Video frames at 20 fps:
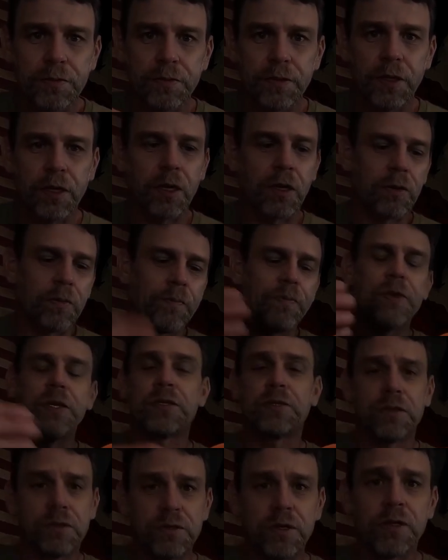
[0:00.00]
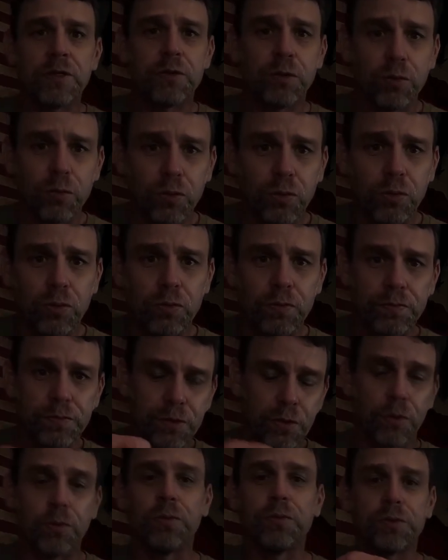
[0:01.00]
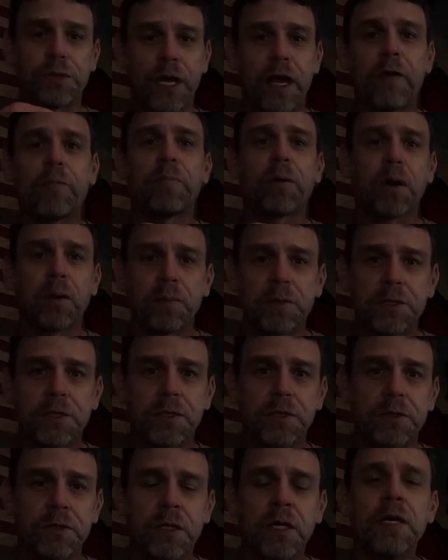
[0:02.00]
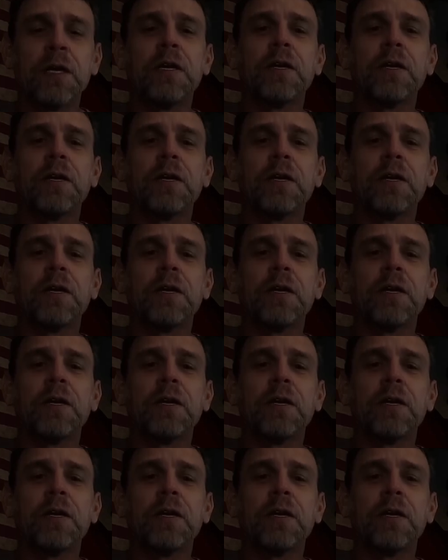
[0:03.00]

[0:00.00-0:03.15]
You know, this is a tool. Tools have purposes.